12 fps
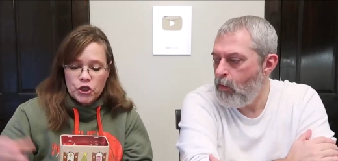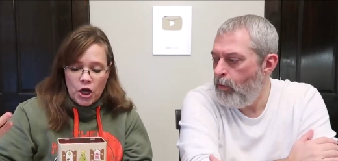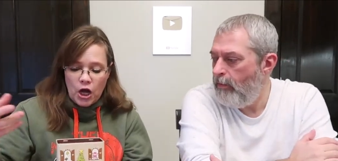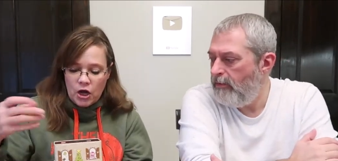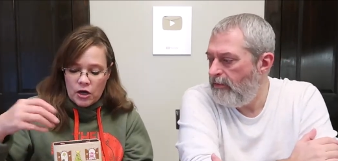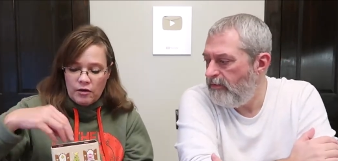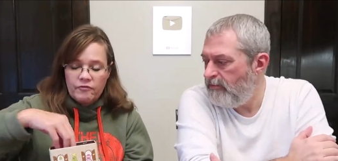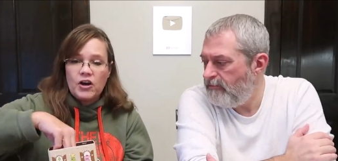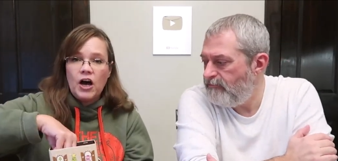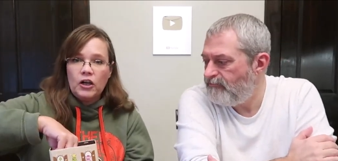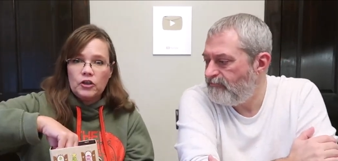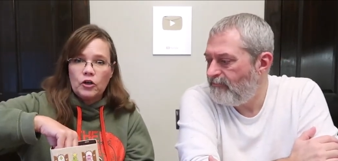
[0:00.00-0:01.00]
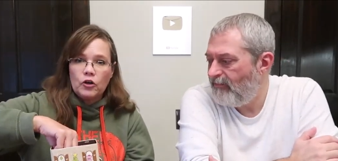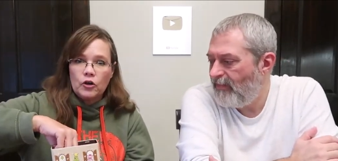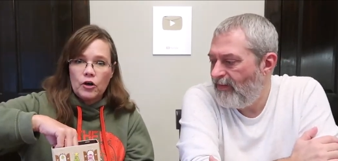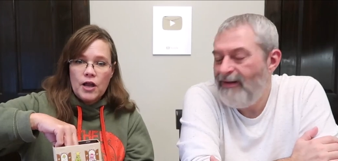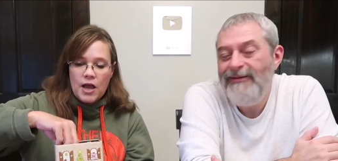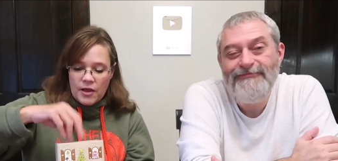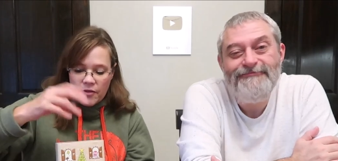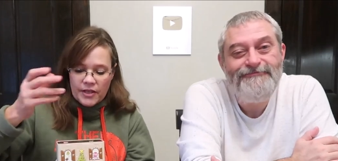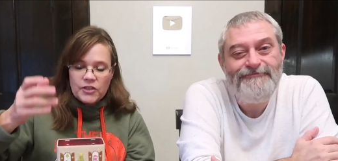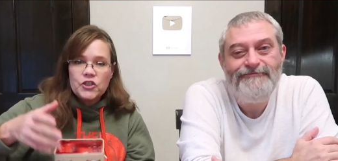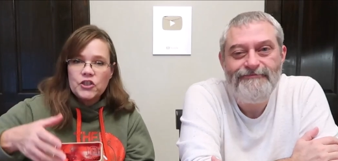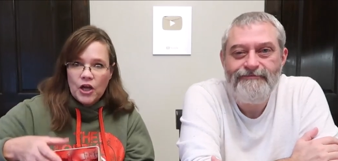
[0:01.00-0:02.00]
Speaker 1: shock of color,
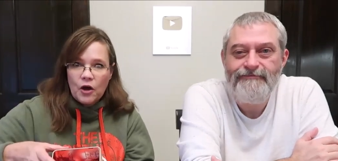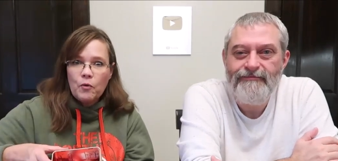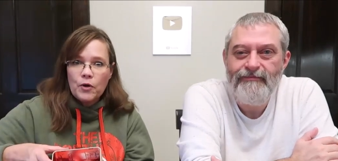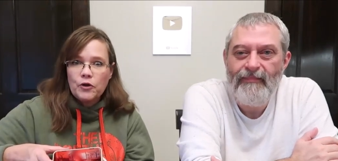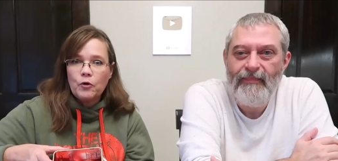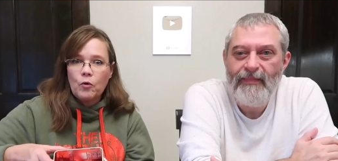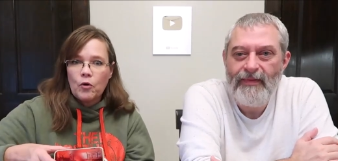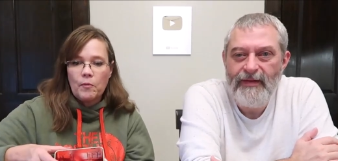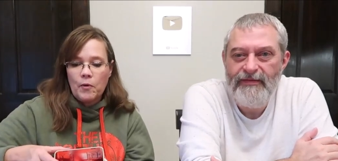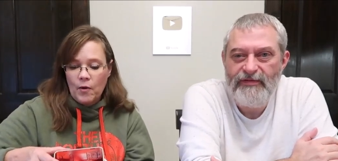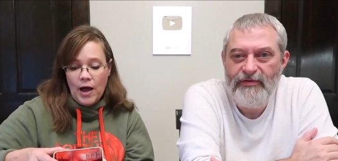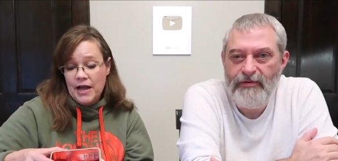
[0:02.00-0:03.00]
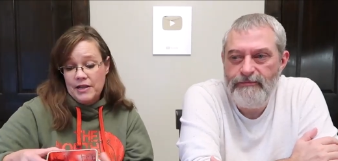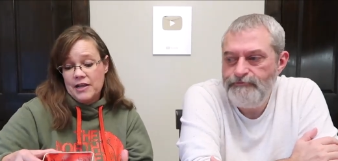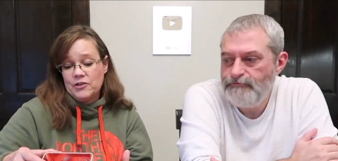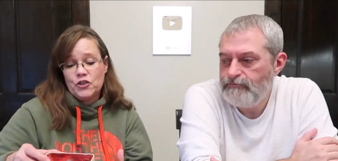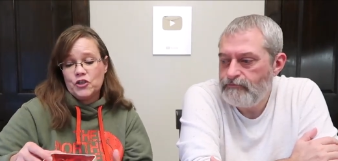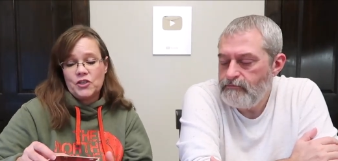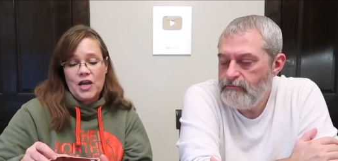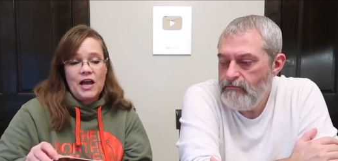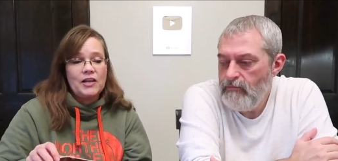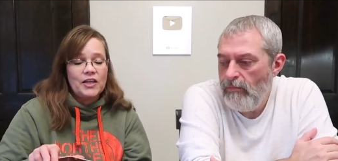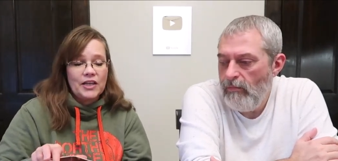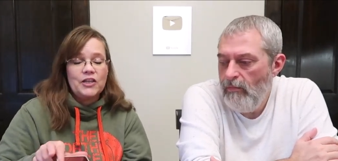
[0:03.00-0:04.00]
that's so adorable. Cool. I, I, just,
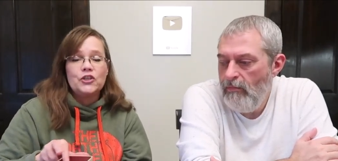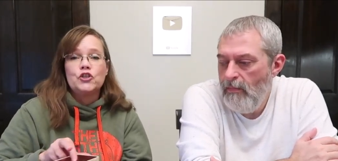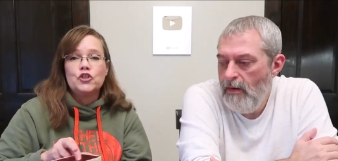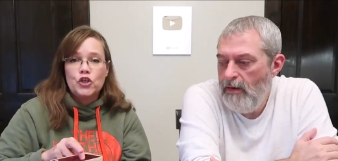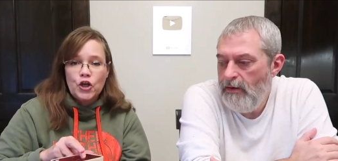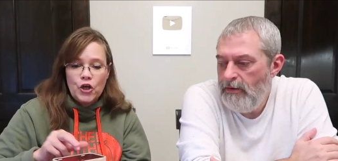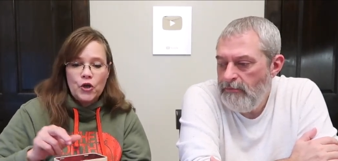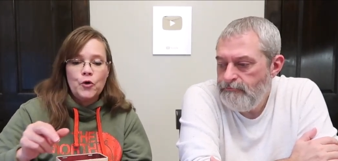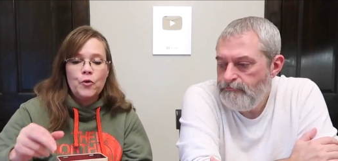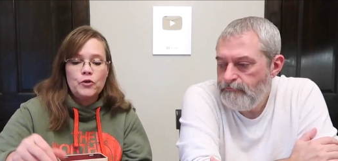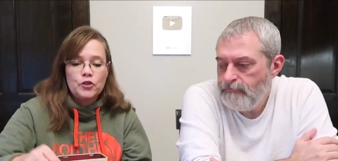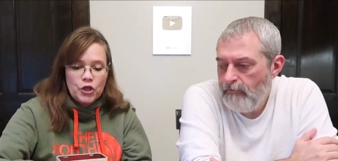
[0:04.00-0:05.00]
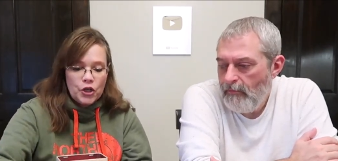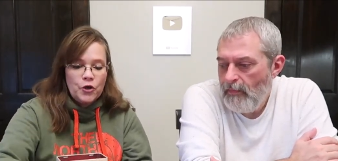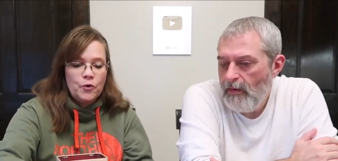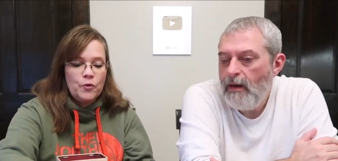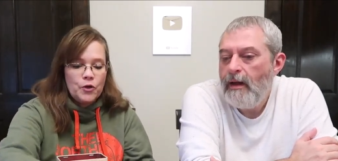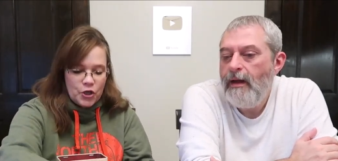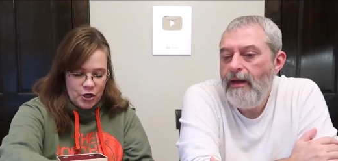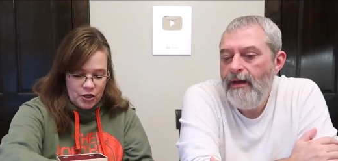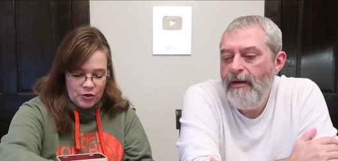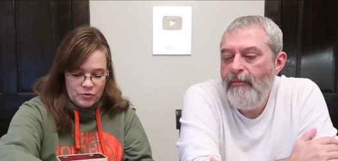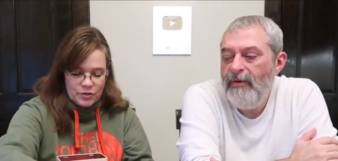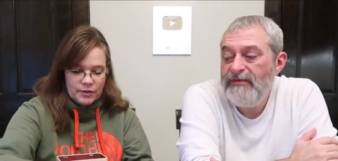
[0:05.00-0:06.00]
I think it's too, too cute.
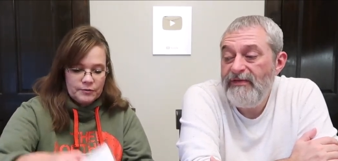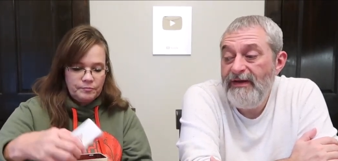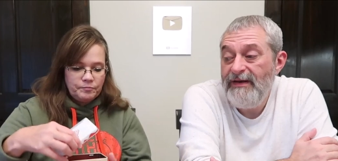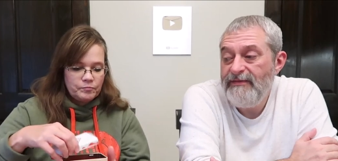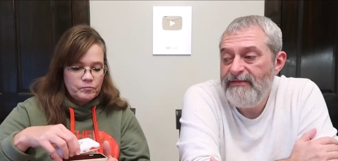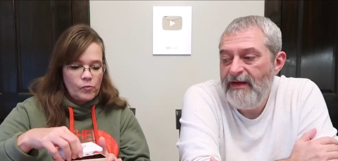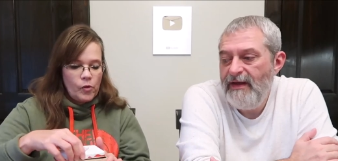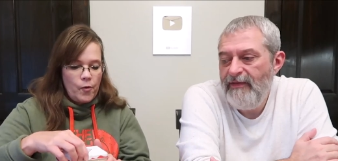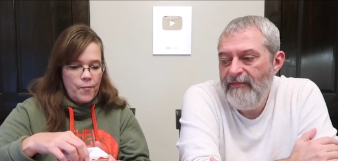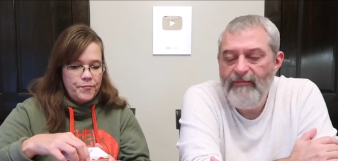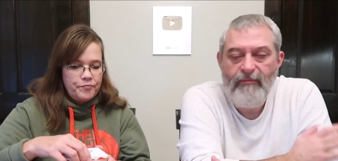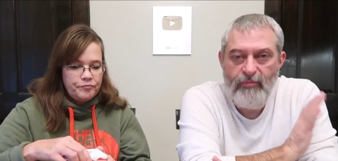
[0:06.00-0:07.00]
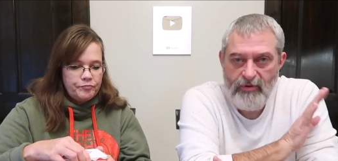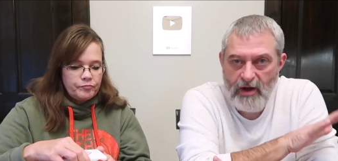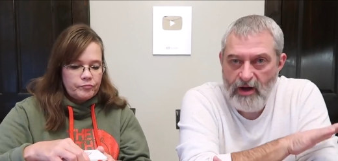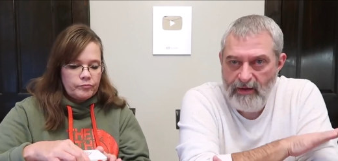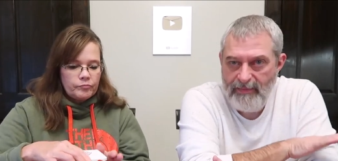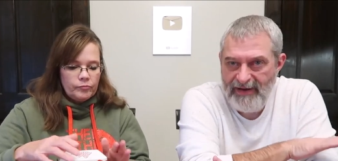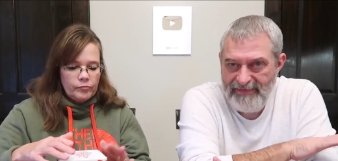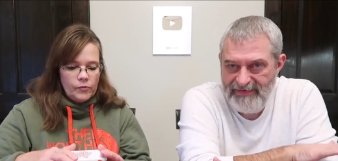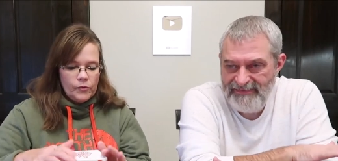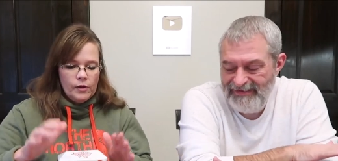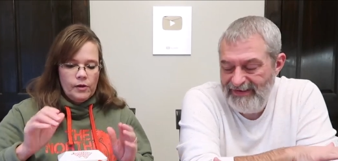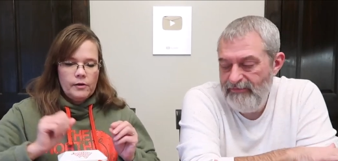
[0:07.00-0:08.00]
And
Speaker 2: what's neat is they, we're not gonna buy
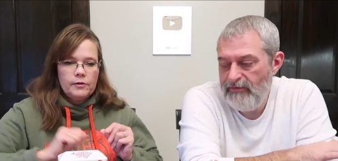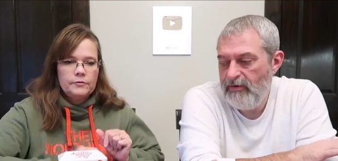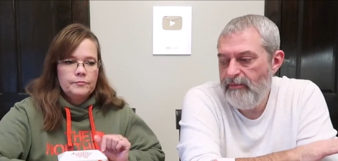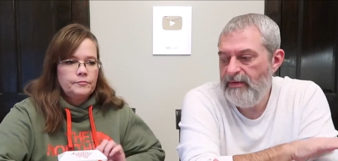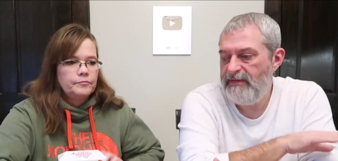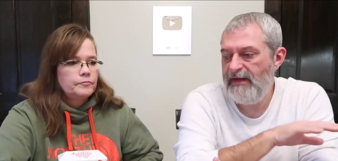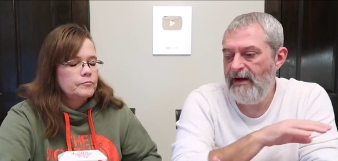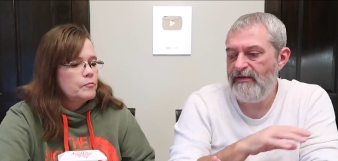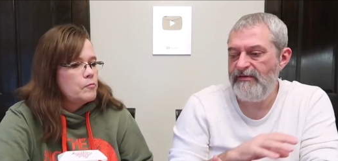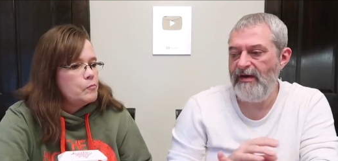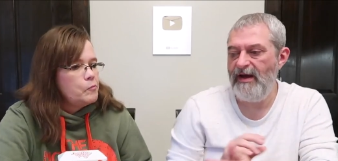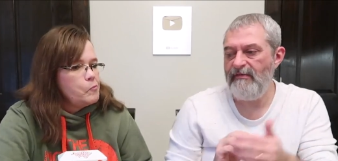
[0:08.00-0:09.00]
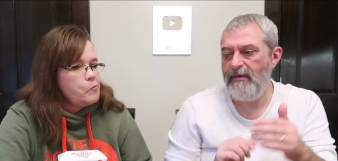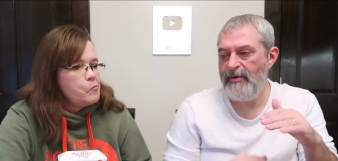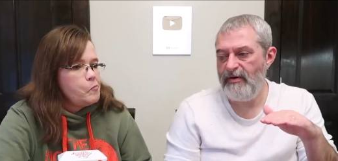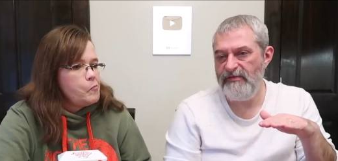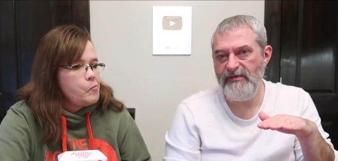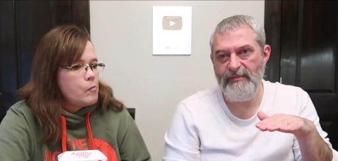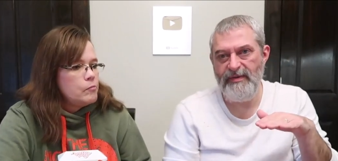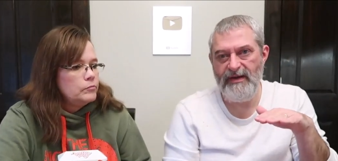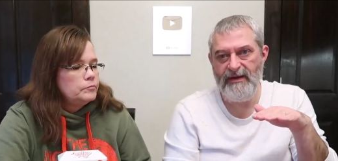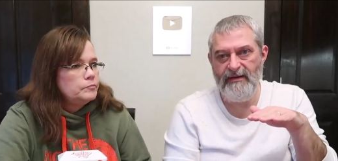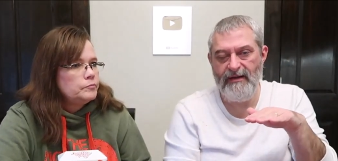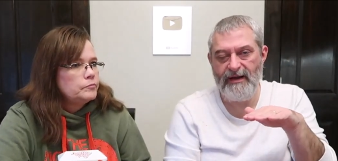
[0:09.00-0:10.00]
these either, but they also have a Percy
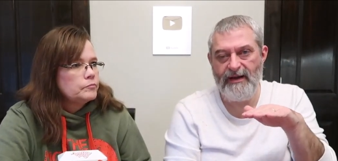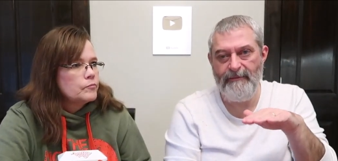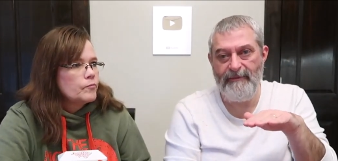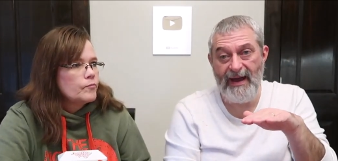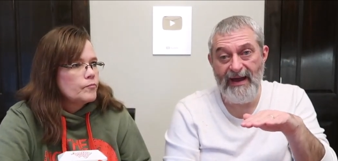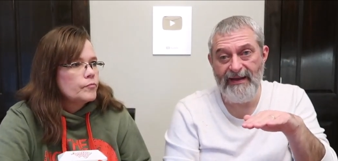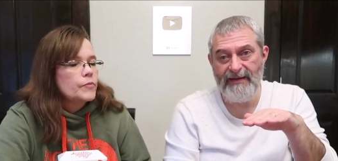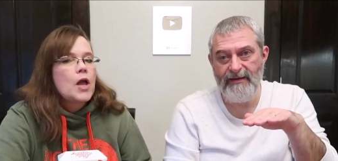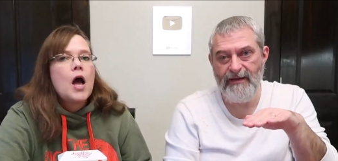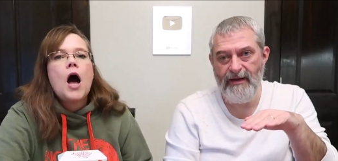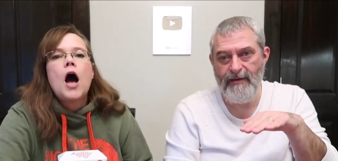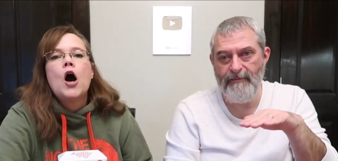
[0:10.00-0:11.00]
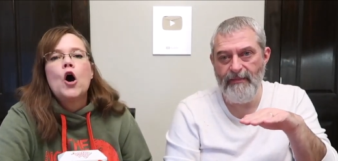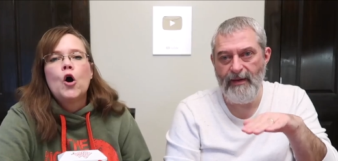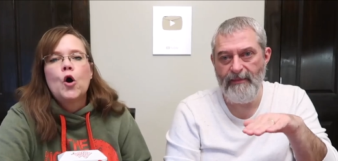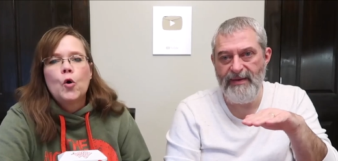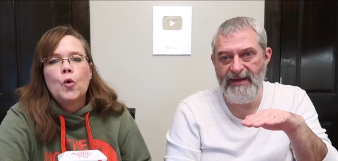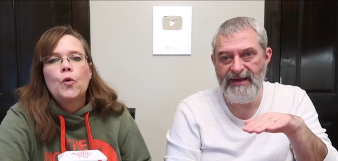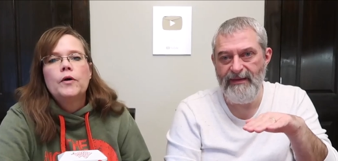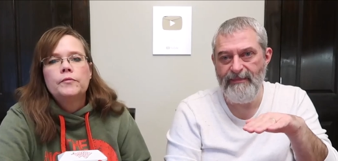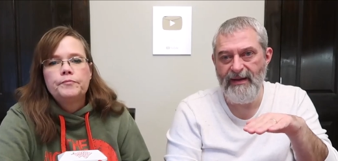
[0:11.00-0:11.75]
Pig, like a bank, a, oh. a piggy